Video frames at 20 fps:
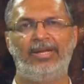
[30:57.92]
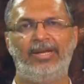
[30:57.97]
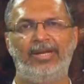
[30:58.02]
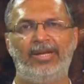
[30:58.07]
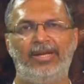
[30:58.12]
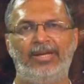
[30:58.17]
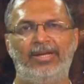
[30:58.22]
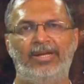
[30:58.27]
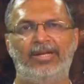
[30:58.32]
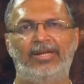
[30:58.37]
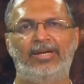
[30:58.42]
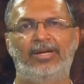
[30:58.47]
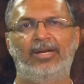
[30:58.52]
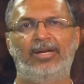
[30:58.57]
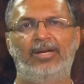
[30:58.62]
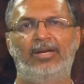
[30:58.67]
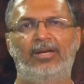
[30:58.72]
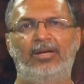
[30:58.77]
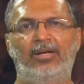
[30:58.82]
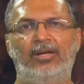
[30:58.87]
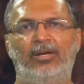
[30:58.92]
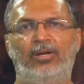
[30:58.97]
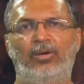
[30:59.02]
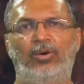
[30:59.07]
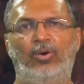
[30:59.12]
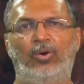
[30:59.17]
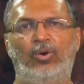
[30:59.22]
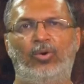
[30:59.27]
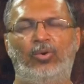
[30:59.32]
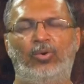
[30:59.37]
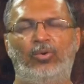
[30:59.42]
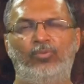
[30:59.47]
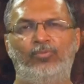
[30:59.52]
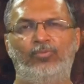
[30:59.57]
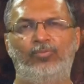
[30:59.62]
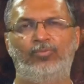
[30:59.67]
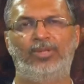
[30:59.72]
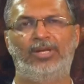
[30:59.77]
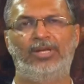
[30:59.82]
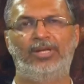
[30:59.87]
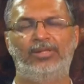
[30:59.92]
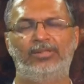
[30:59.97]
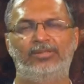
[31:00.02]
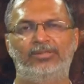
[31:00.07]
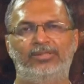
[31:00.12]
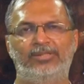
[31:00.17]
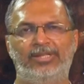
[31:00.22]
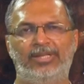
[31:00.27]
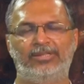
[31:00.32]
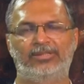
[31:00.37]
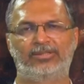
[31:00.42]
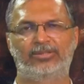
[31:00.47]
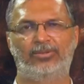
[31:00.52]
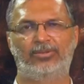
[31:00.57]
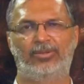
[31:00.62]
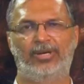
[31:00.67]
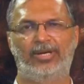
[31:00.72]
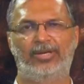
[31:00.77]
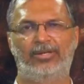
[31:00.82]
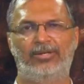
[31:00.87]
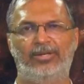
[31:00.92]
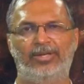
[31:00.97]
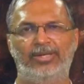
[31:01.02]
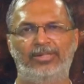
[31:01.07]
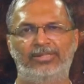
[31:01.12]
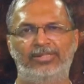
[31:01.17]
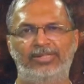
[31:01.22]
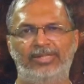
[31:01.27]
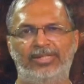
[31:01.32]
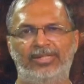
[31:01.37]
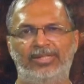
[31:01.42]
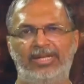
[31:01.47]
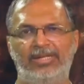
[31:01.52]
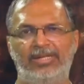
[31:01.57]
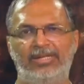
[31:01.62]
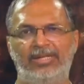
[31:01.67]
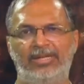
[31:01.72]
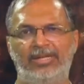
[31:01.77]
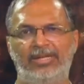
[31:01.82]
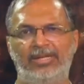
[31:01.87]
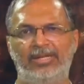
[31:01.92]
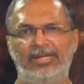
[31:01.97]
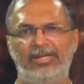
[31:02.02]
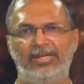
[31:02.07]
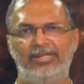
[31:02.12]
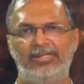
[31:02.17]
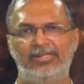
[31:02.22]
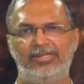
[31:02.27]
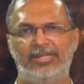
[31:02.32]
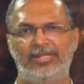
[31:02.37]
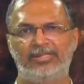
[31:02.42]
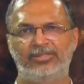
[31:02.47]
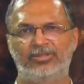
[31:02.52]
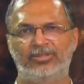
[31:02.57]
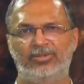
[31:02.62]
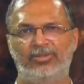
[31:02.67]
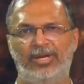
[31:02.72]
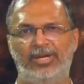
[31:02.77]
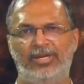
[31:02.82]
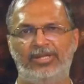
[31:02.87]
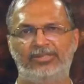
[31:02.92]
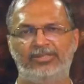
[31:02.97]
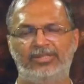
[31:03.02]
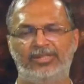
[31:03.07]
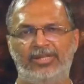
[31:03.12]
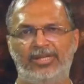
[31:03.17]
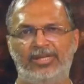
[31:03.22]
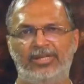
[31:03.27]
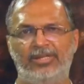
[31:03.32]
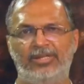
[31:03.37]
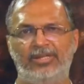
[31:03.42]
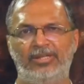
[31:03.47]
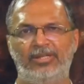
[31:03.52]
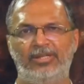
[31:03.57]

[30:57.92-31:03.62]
integral of the Cn squared. You can see that the Cn squared is here.